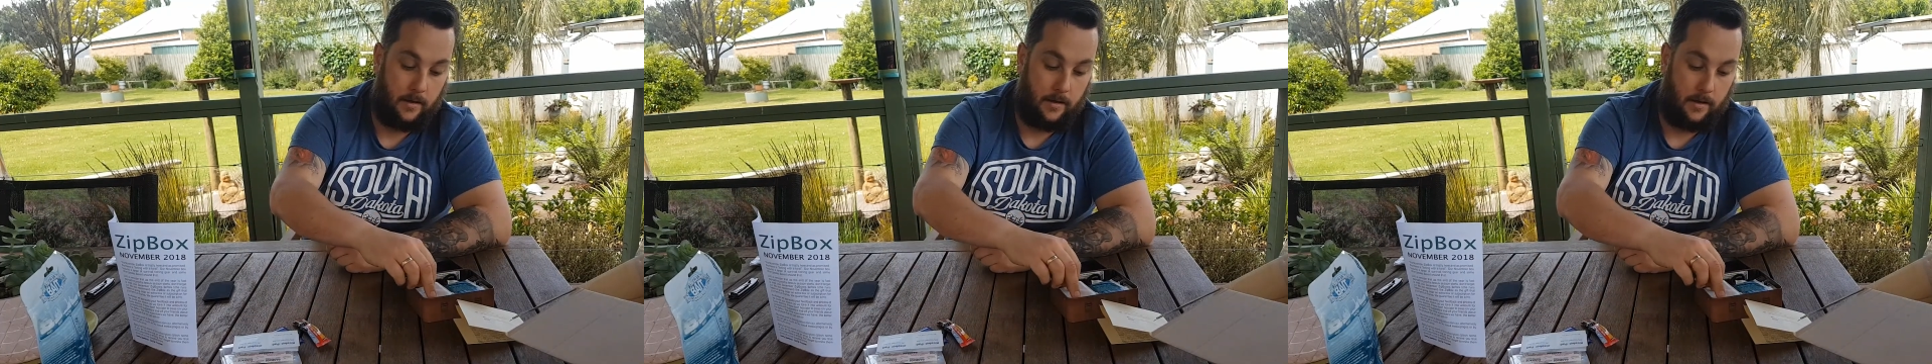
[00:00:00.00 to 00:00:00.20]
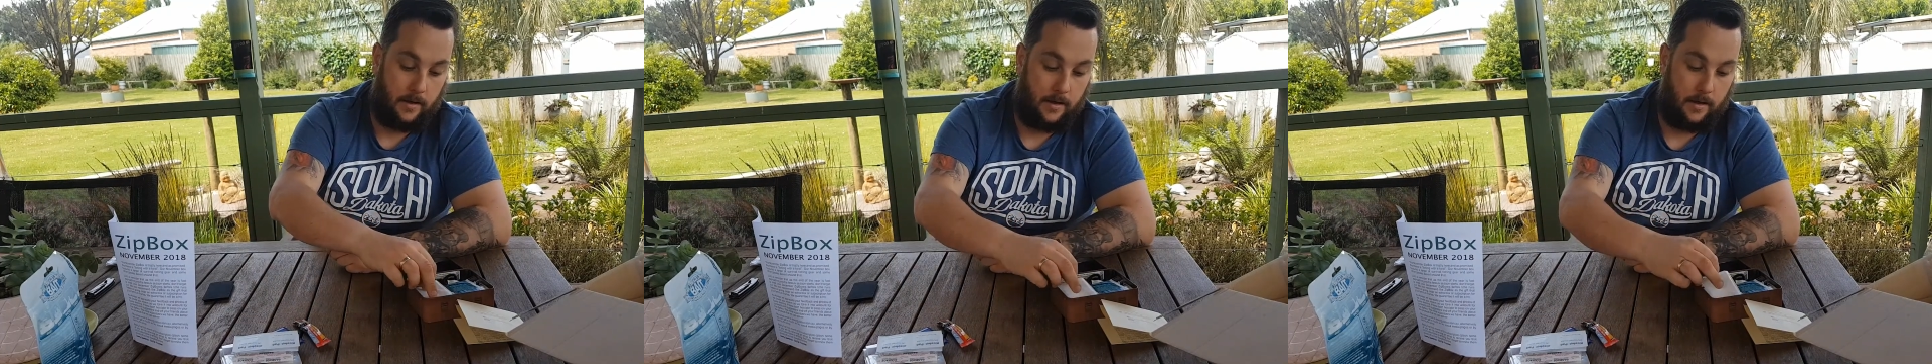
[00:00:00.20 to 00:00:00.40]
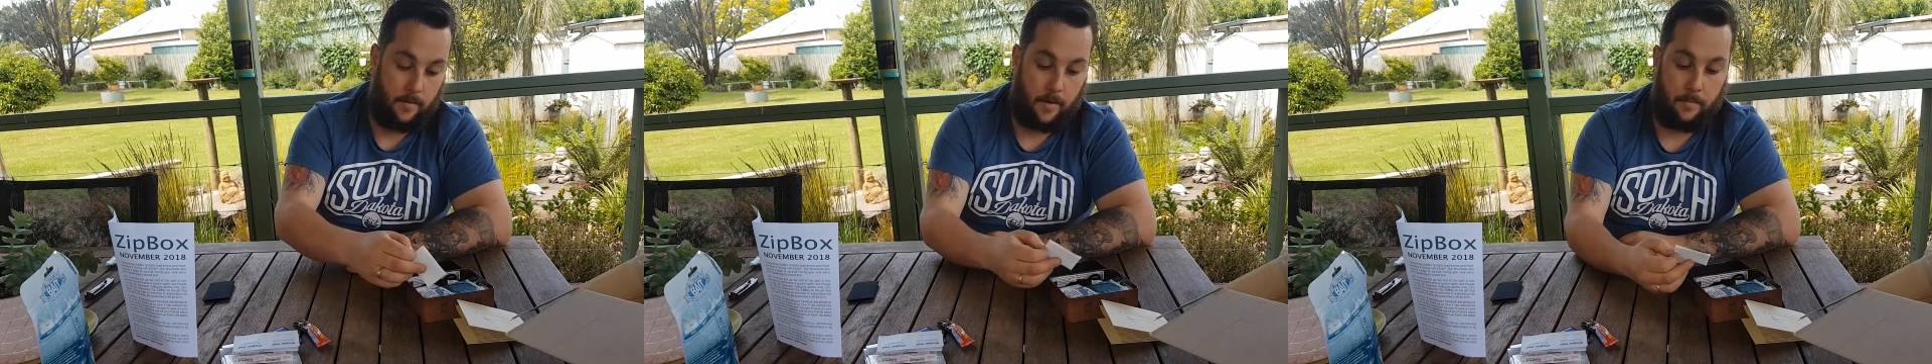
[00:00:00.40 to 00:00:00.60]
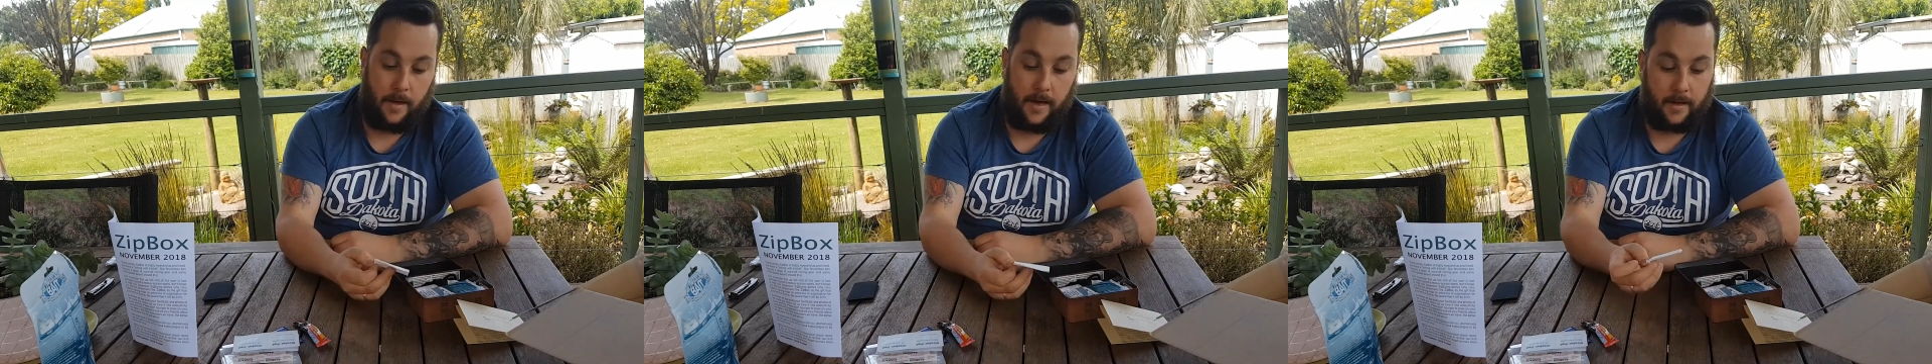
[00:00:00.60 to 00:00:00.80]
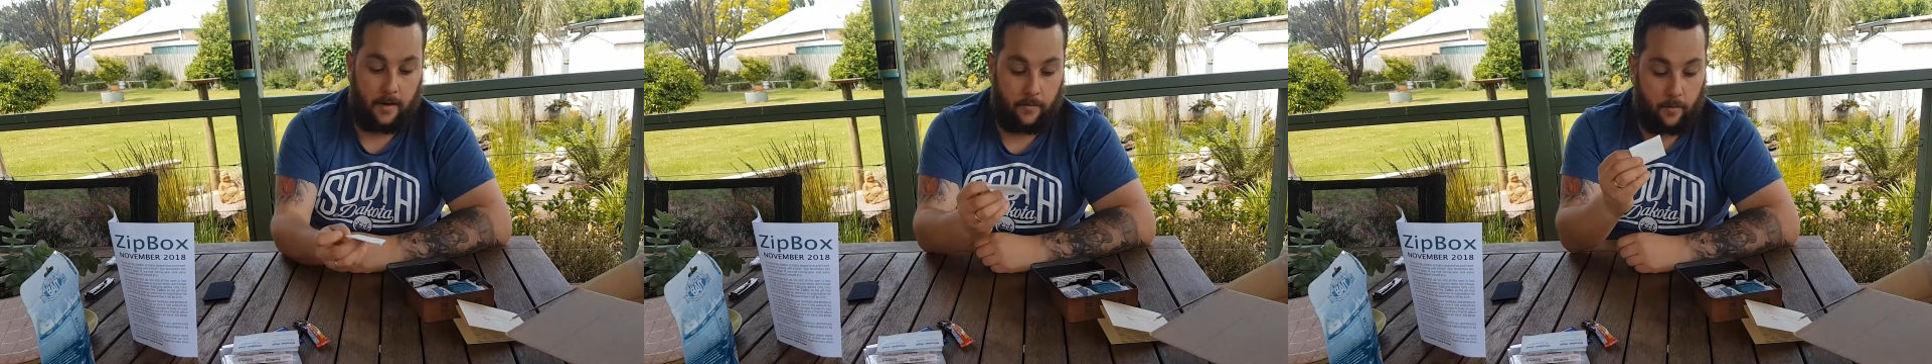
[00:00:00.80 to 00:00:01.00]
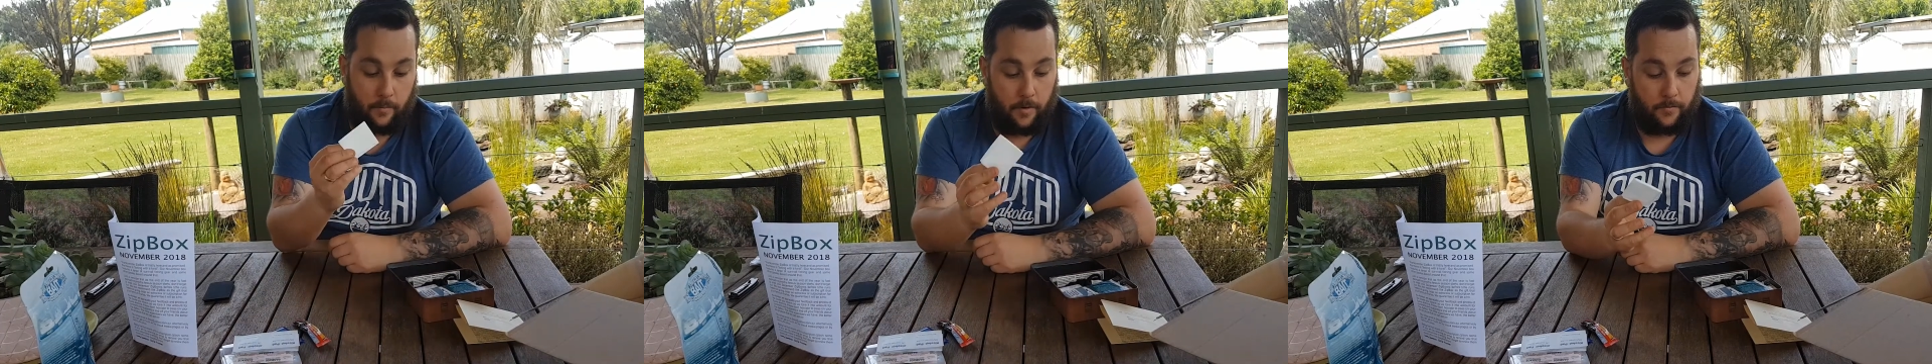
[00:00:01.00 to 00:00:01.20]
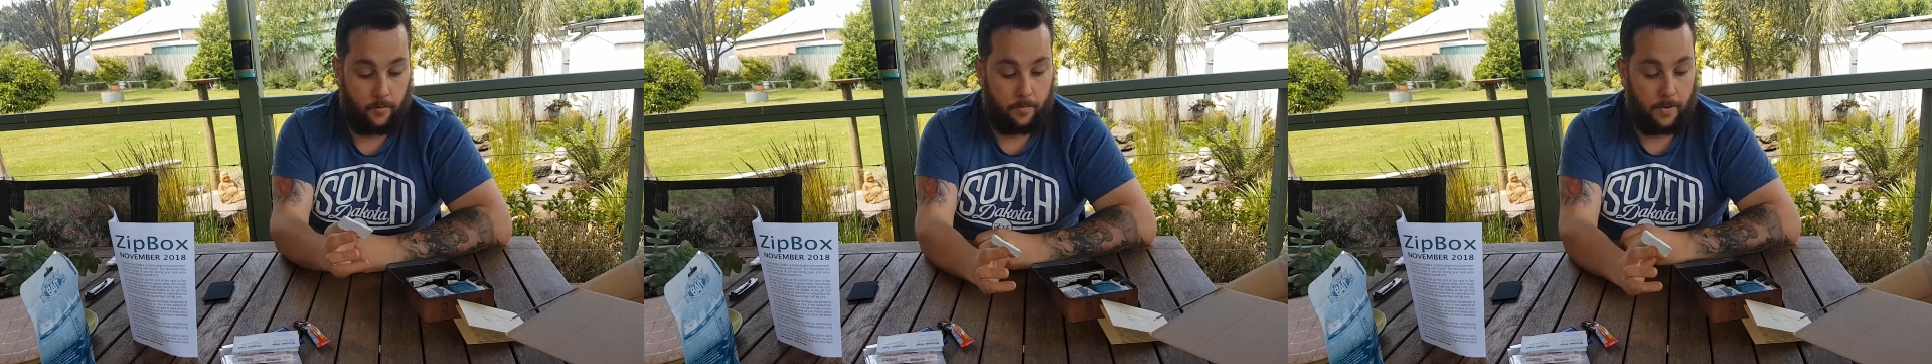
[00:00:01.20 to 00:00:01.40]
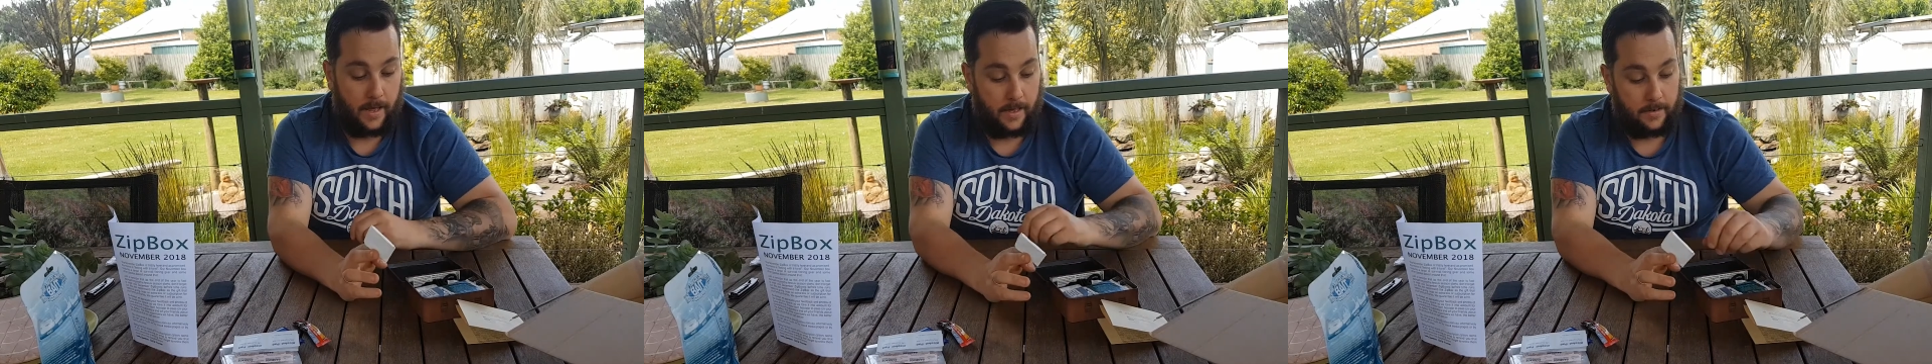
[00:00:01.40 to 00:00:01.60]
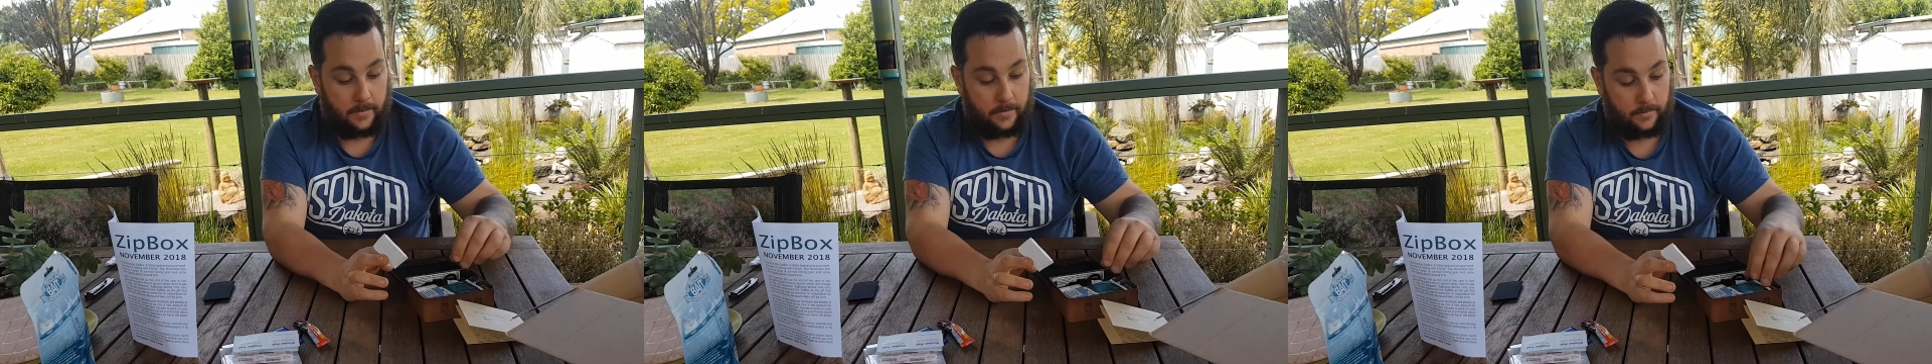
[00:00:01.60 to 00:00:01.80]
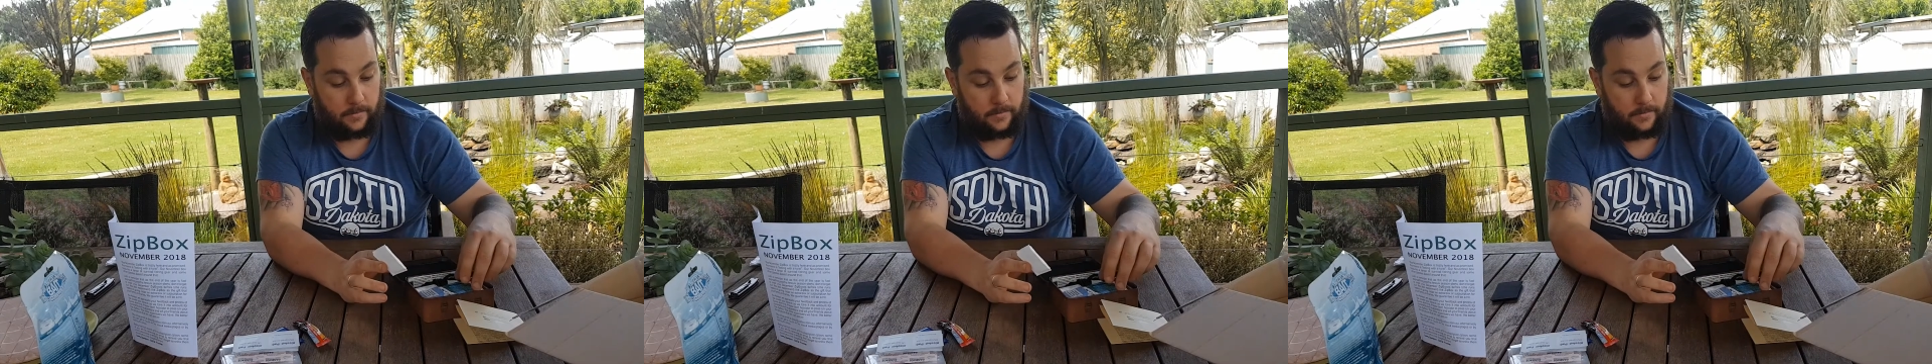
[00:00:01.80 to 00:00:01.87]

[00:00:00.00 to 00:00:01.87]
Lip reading: A makeup removal pad.